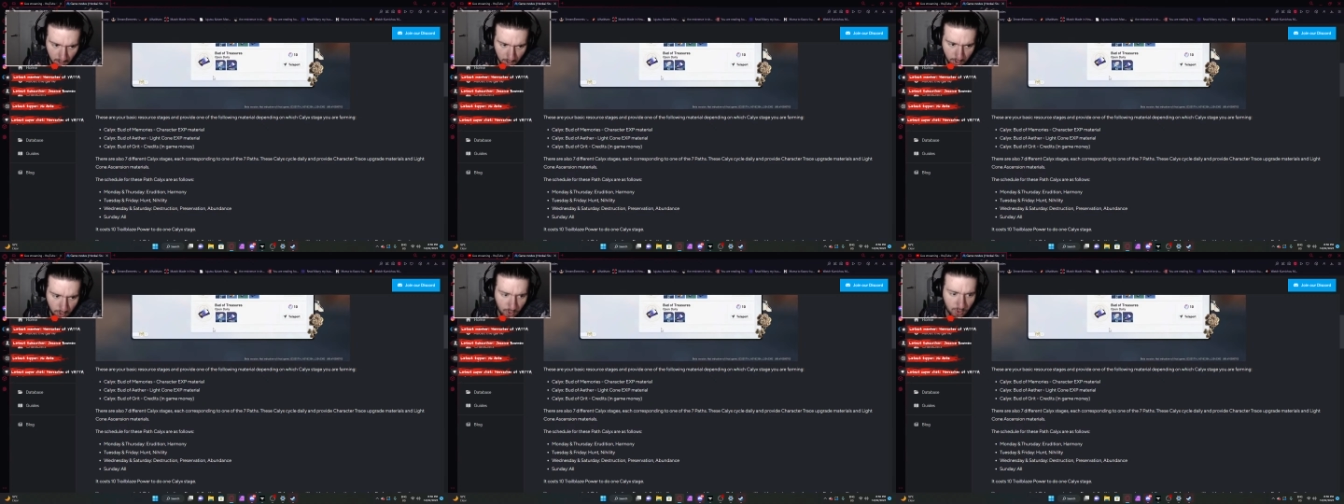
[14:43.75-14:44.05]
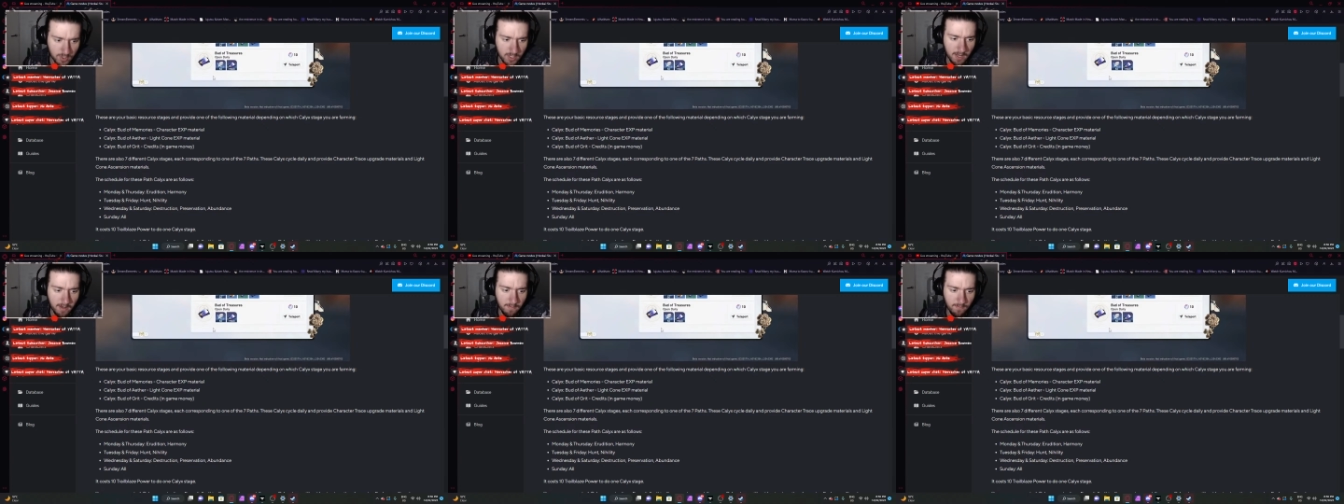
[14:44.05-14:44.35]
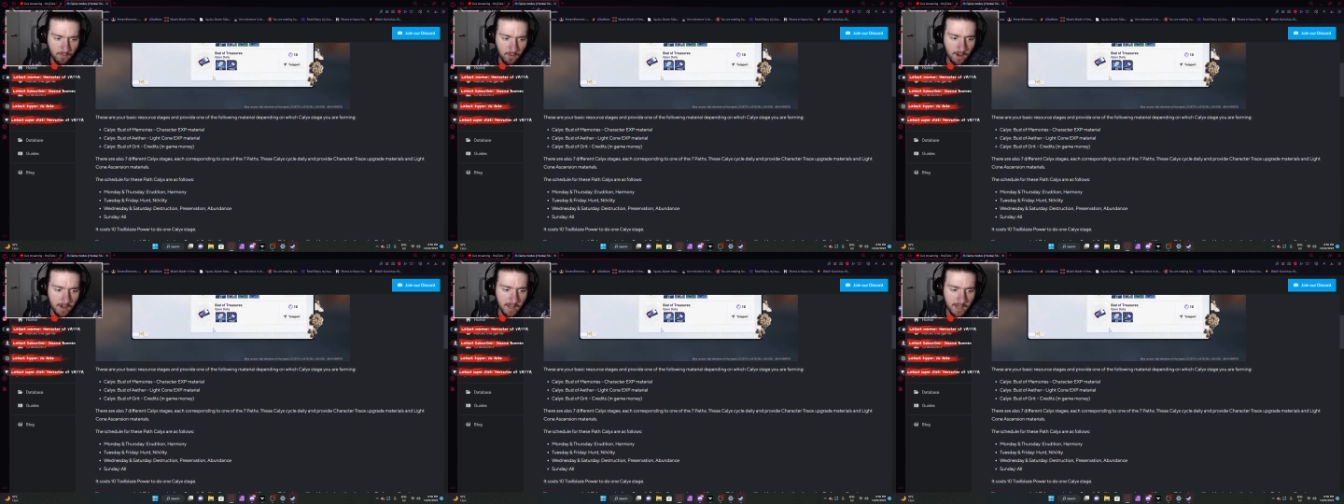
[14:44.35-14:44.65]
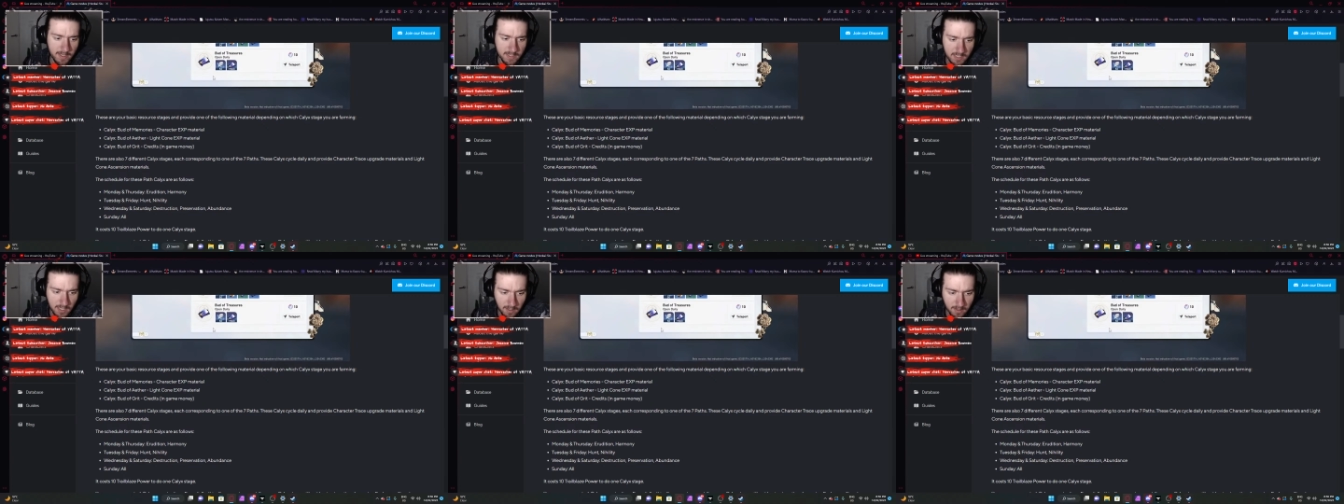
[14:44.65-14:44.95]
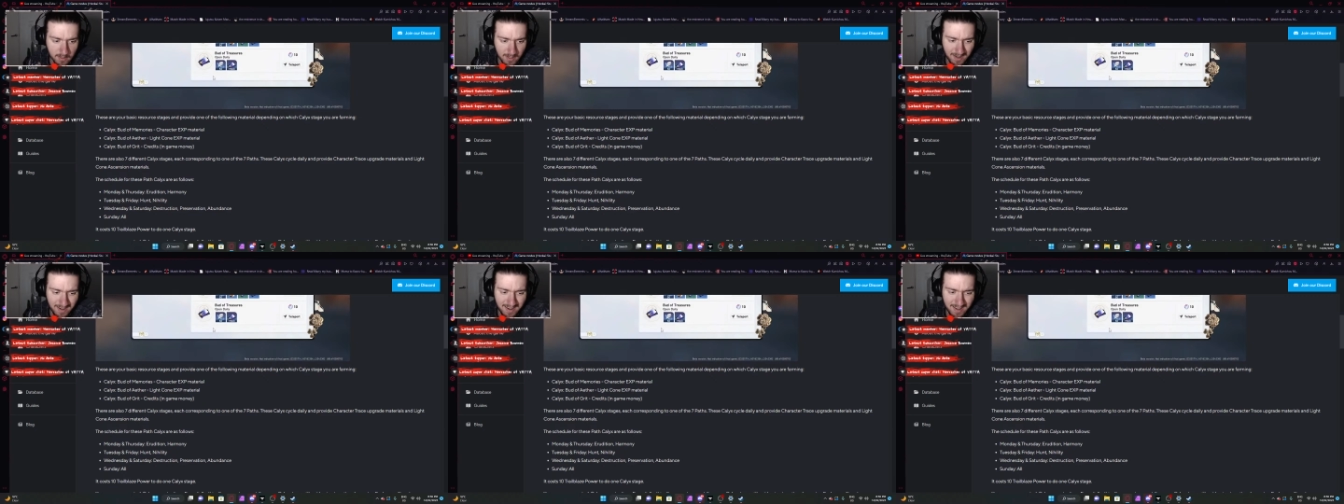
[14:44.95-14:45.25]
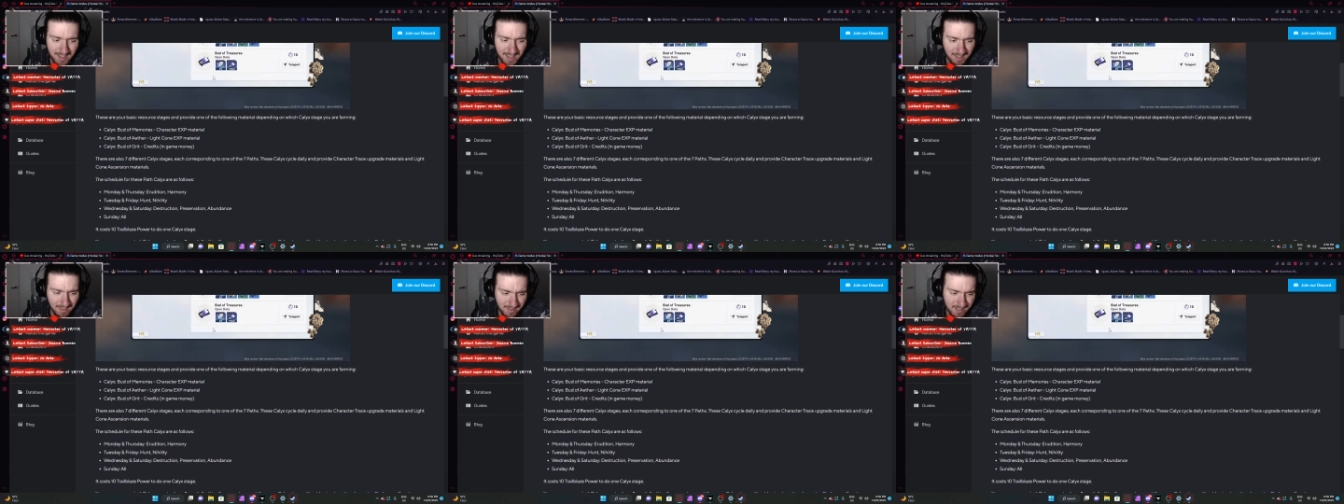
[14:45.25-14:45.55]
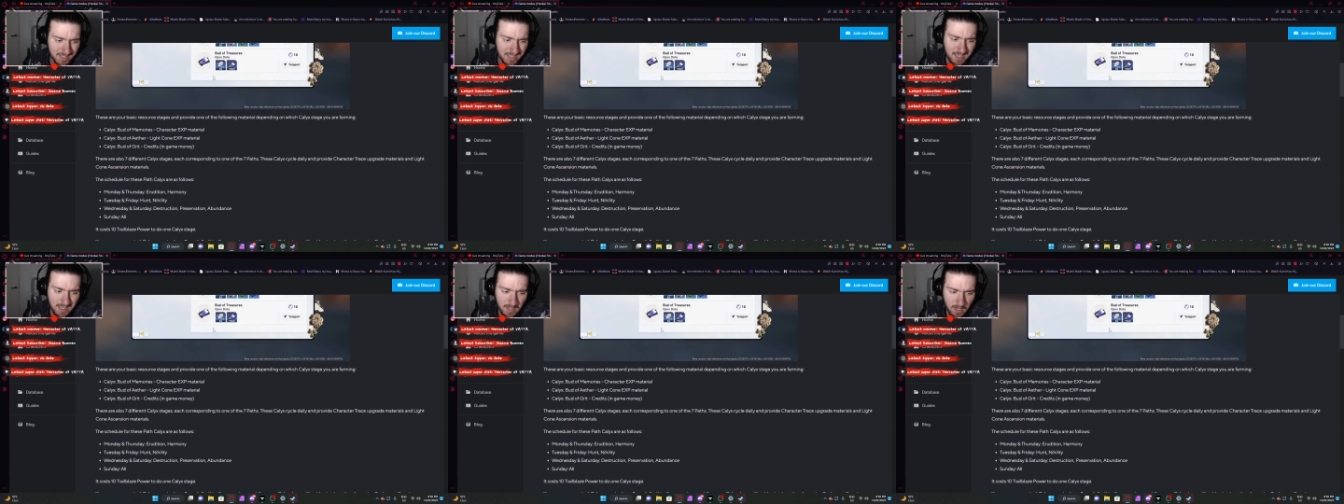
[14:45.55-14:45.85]
Tuesday and Friday is Hunt and
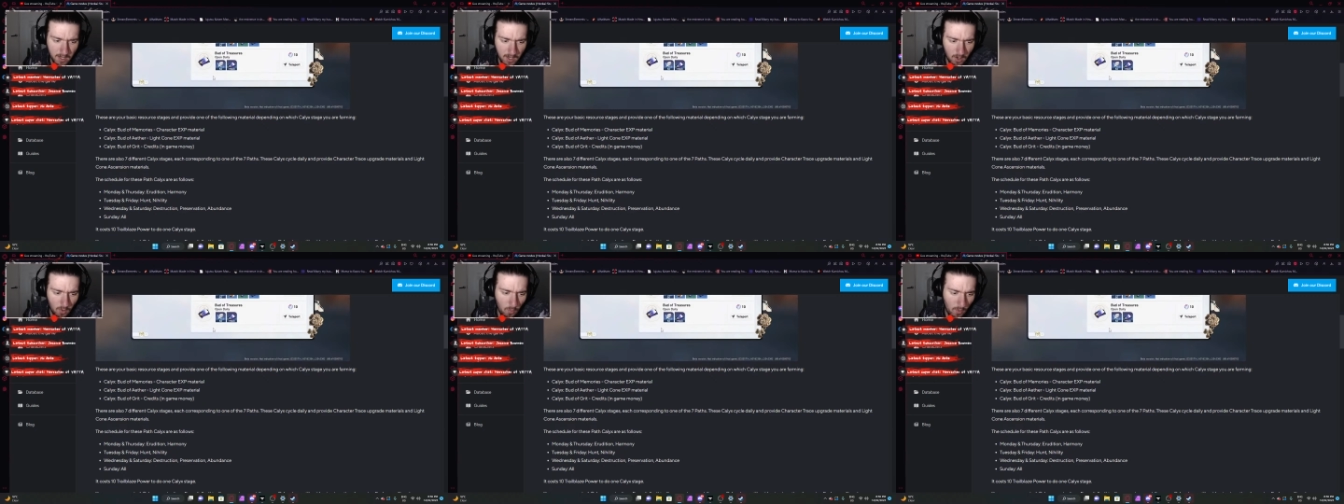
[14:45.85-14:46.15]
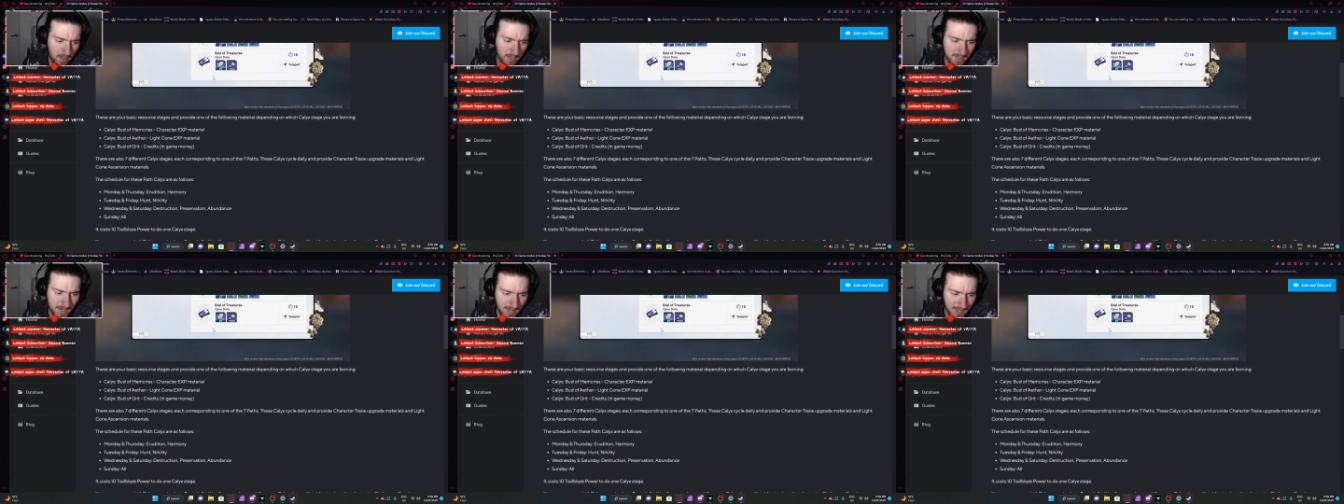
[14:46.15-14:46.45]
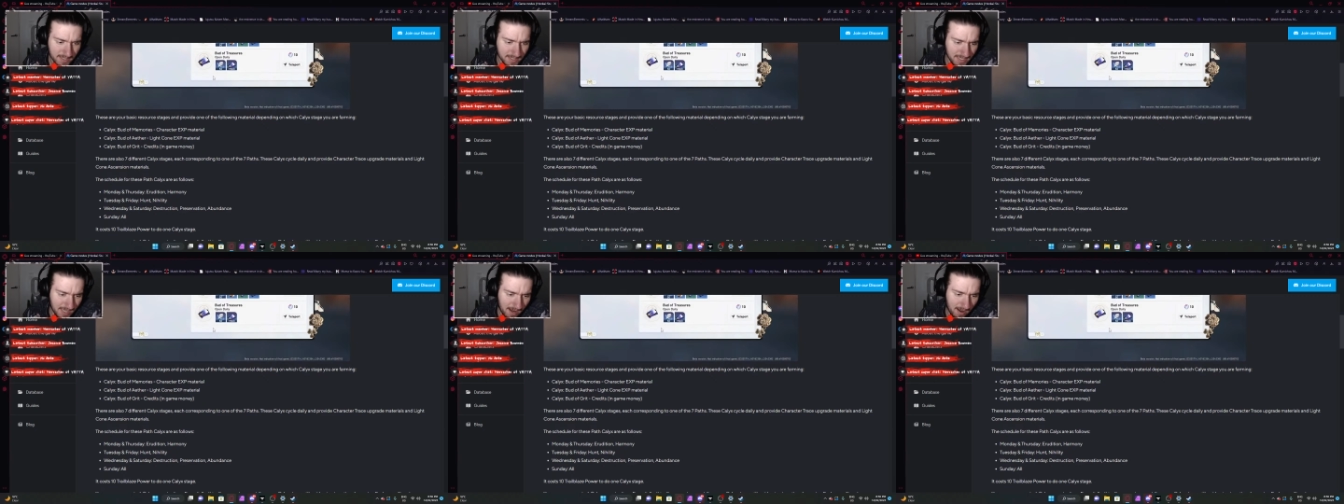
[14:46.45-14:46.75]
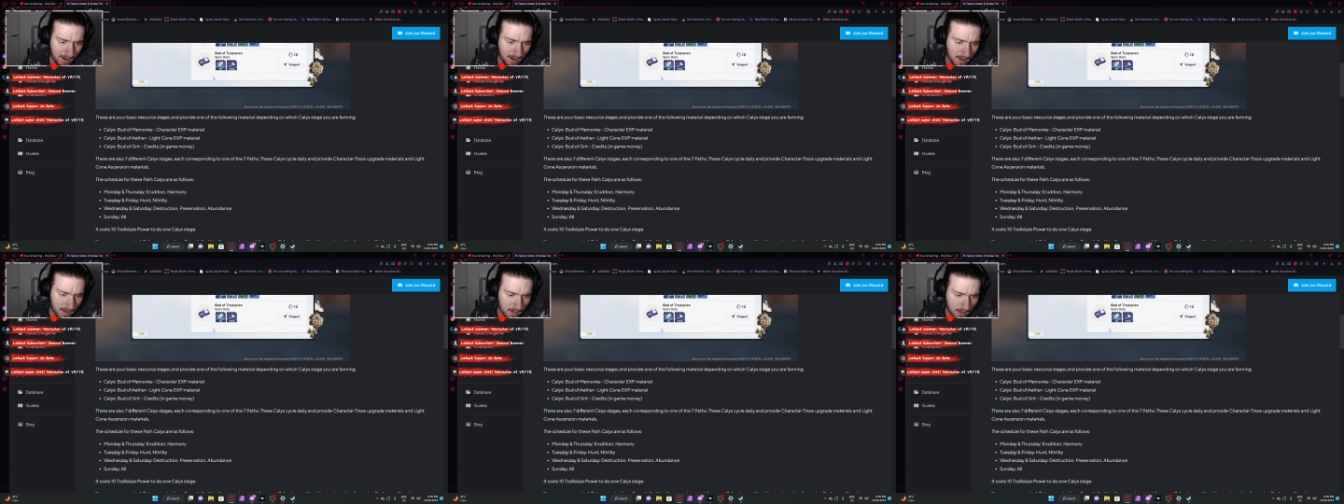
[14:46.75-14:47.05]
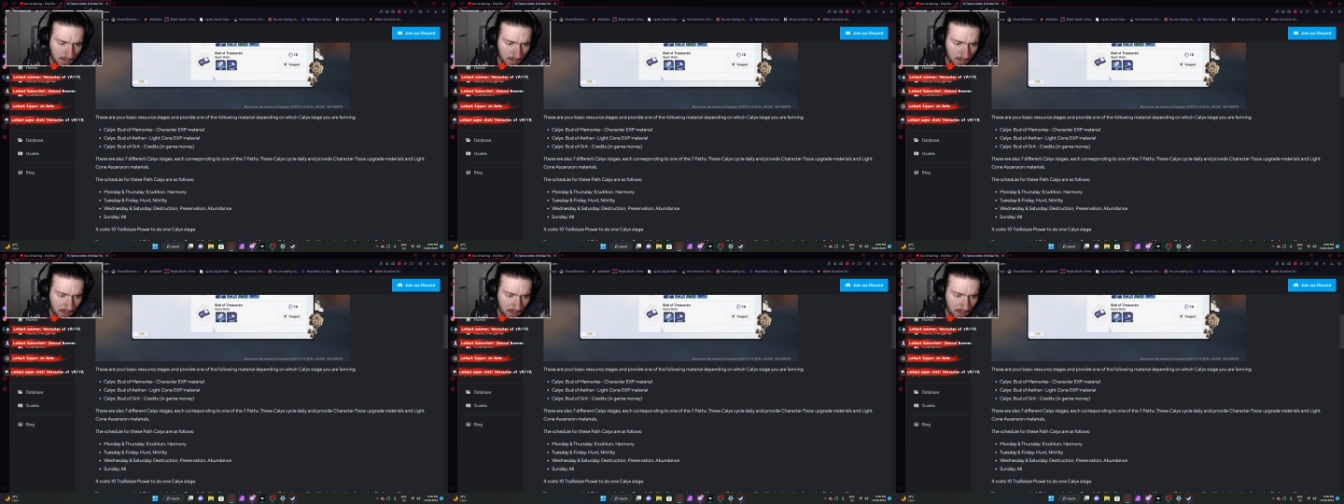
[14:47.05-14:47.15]
Nihility, Wednesday and Saturday